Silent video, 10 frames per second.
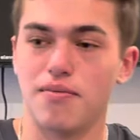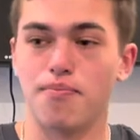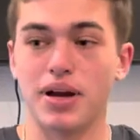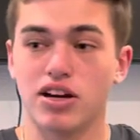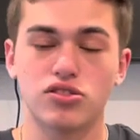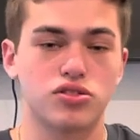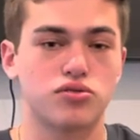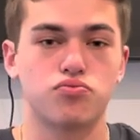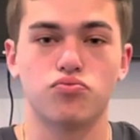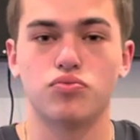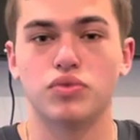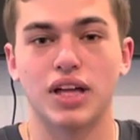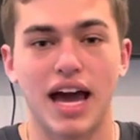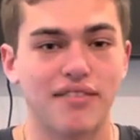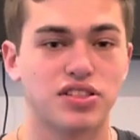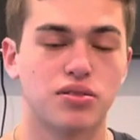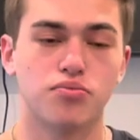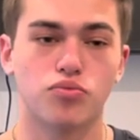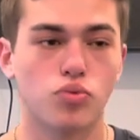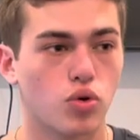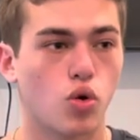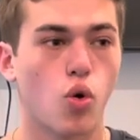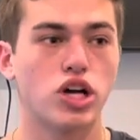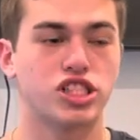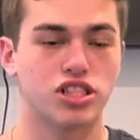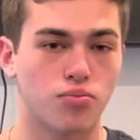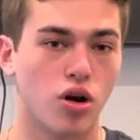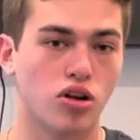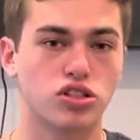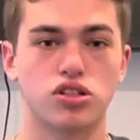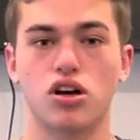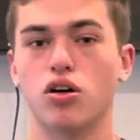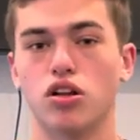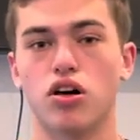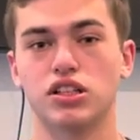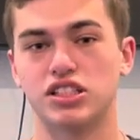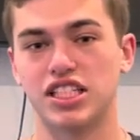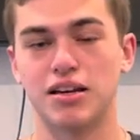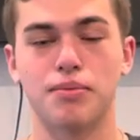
Bears, they have some question marks along the team,